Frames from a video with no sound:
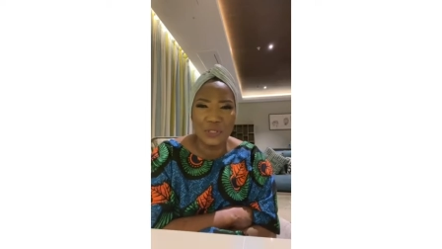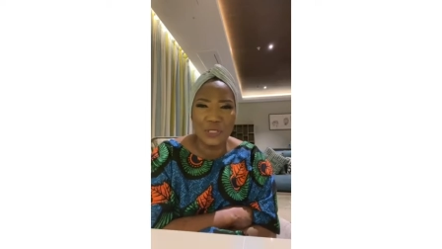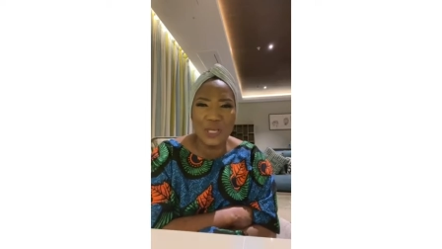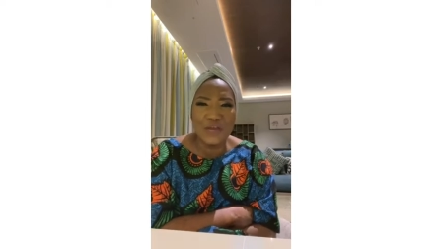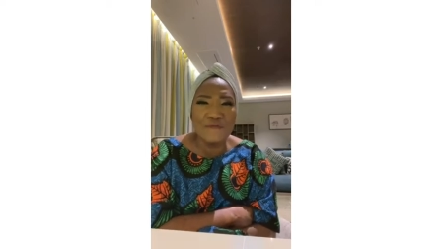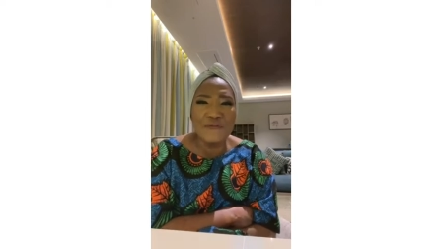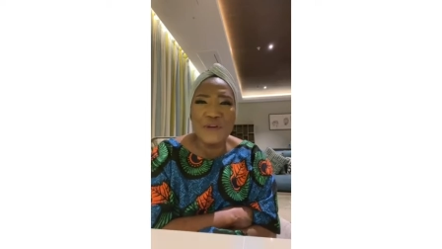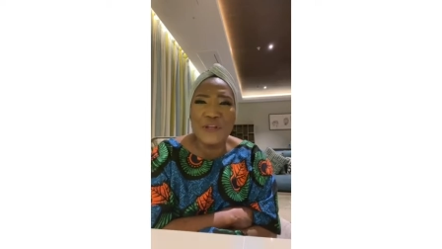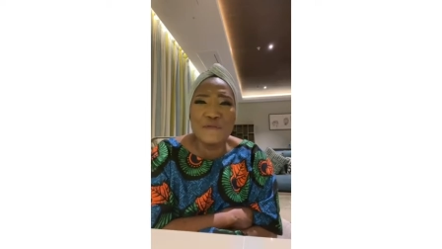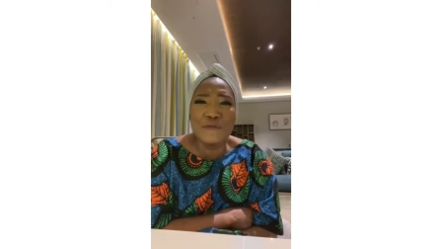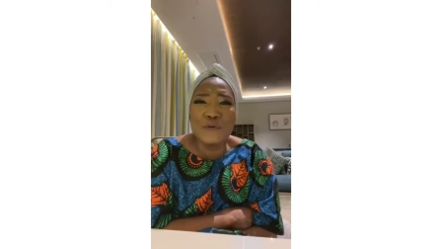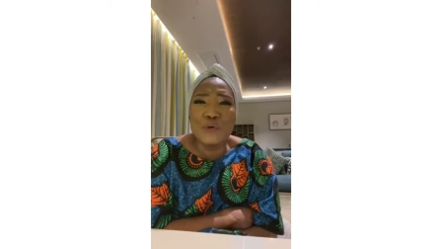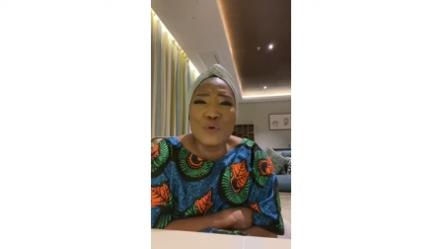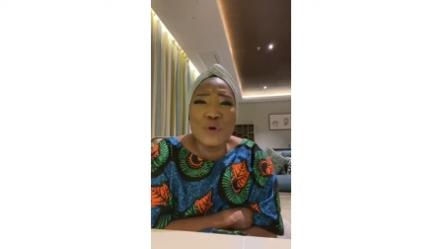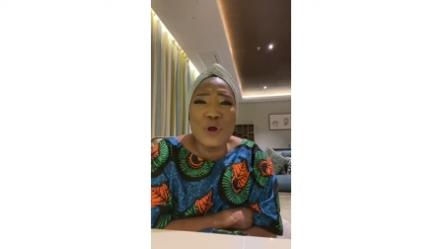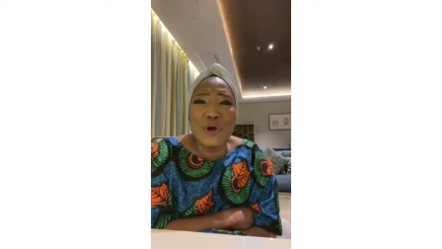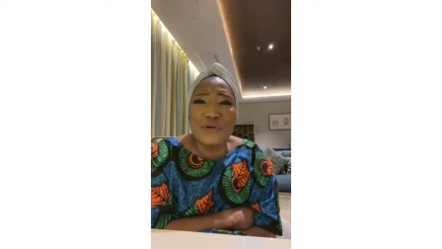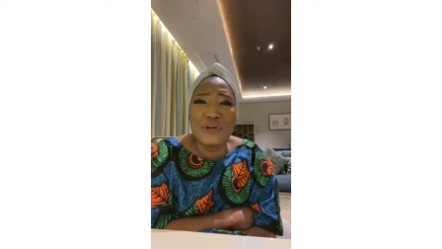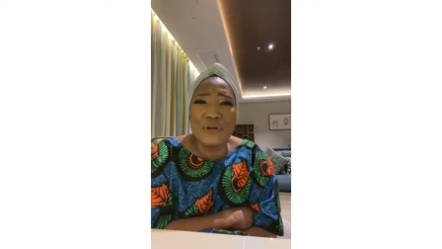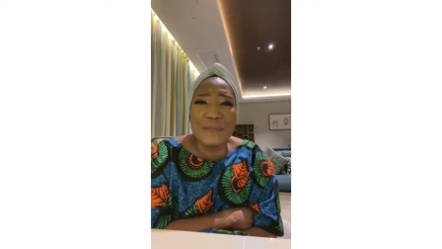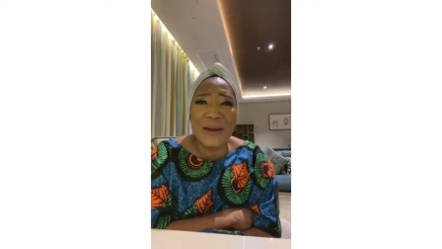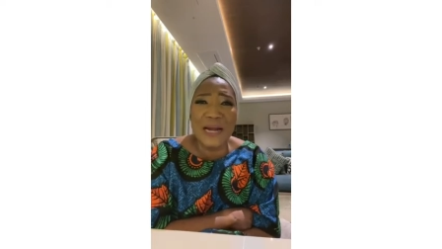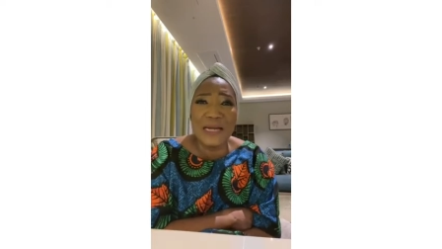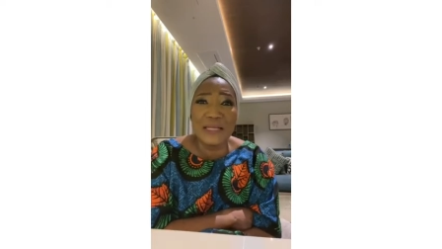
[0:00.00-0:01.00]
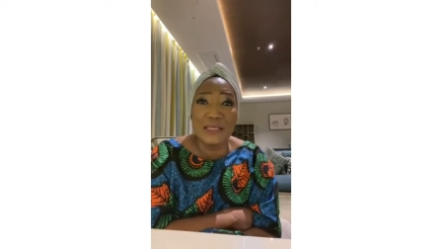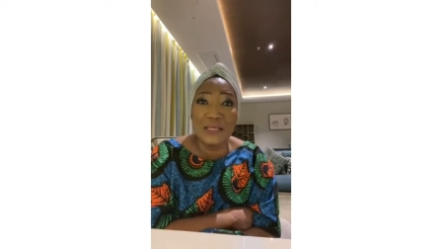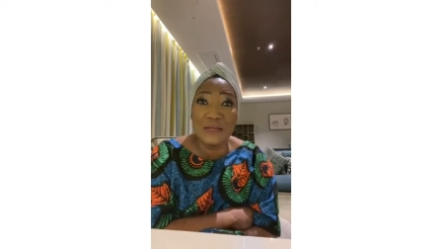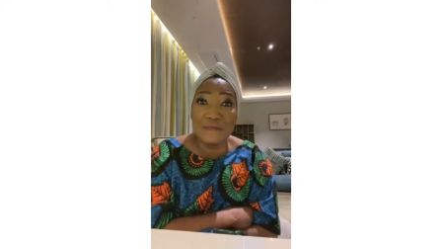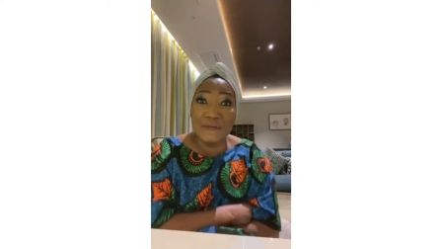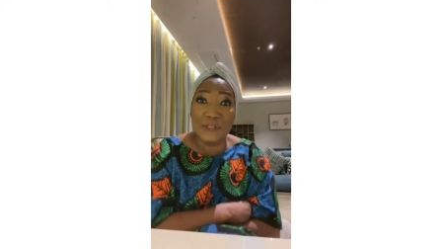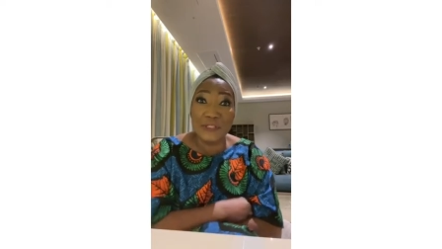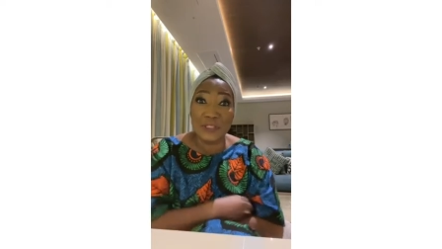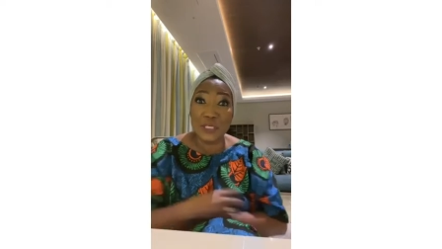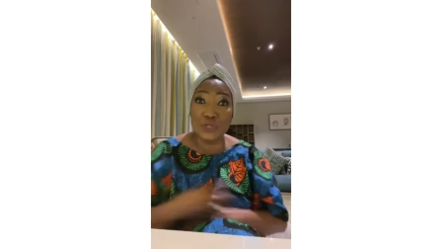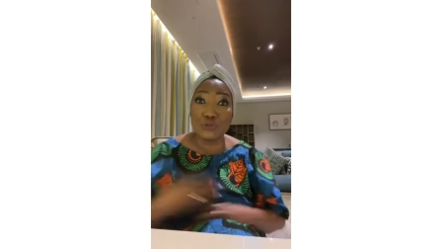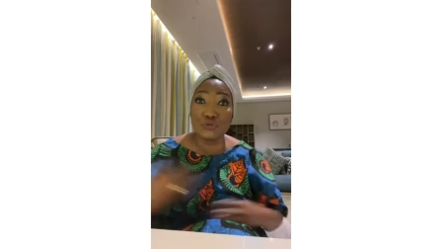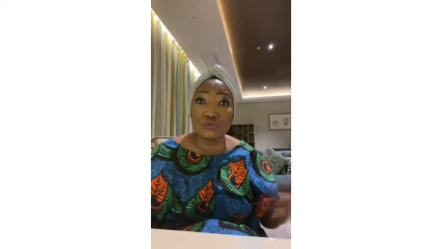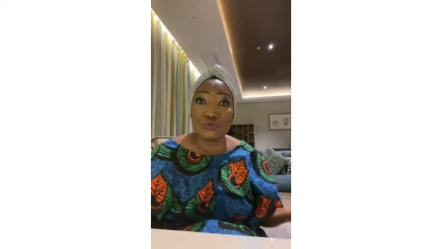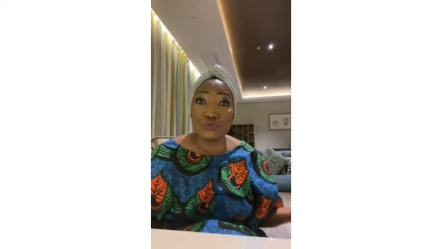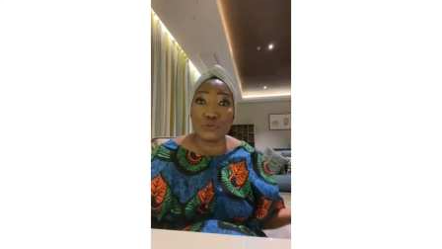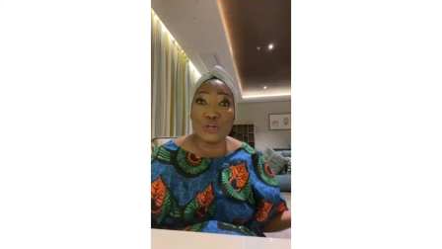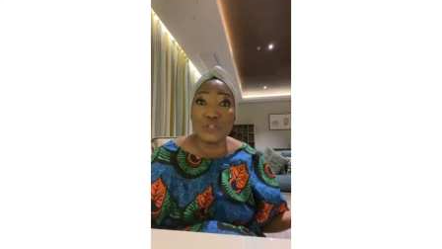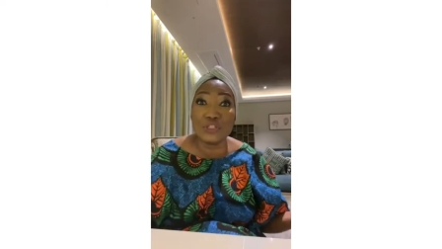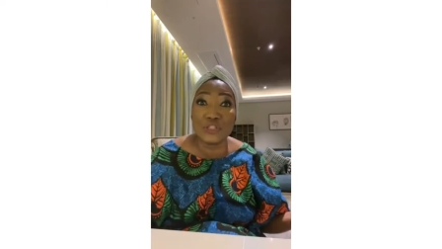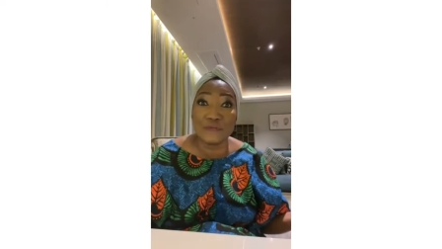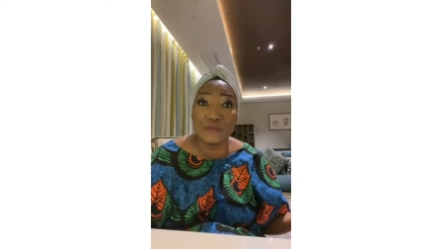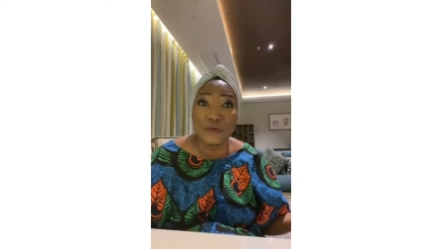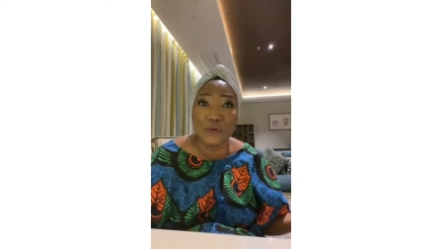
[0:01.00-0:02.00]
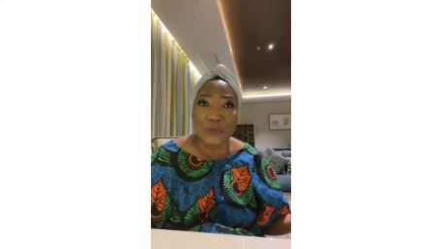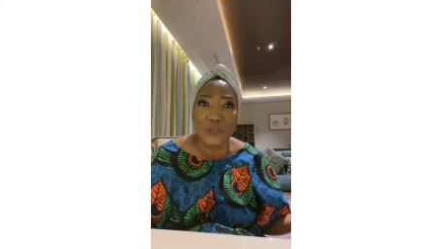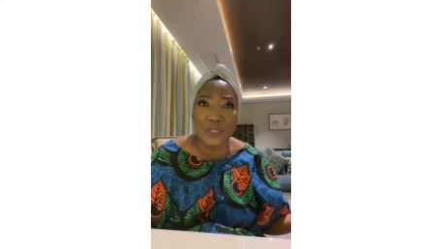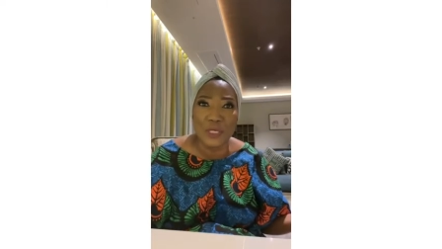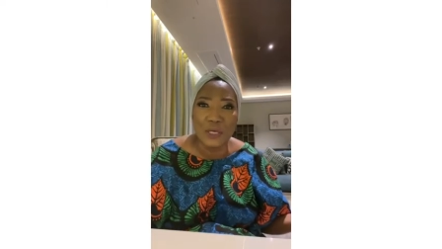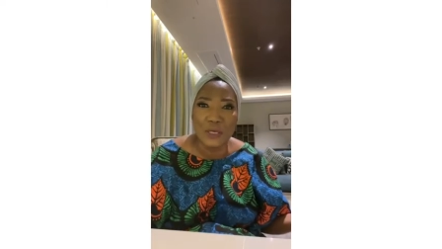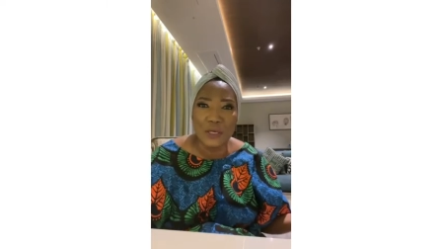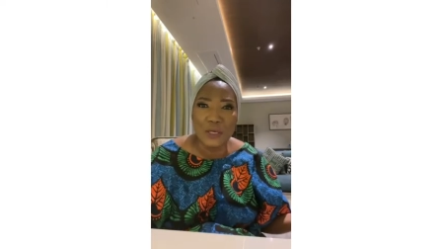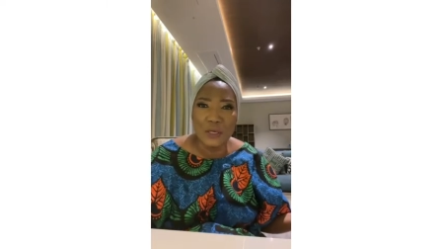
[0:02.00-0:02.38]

Even if you will not remarry, if they say you should not divorce,